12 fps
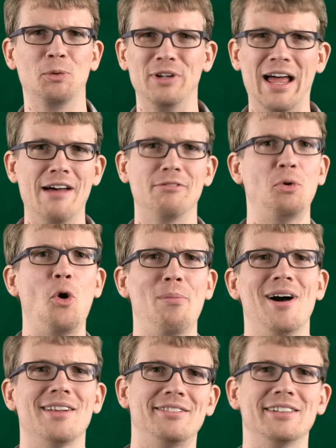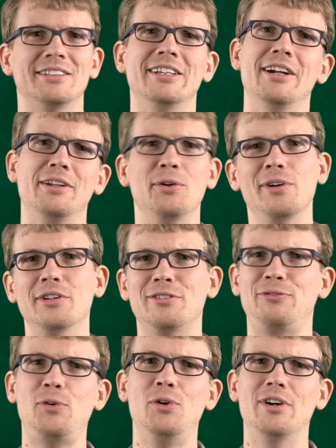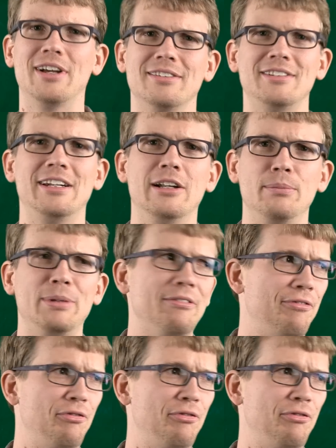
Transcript: we'll have robots to clean our toilets for us, and it'll be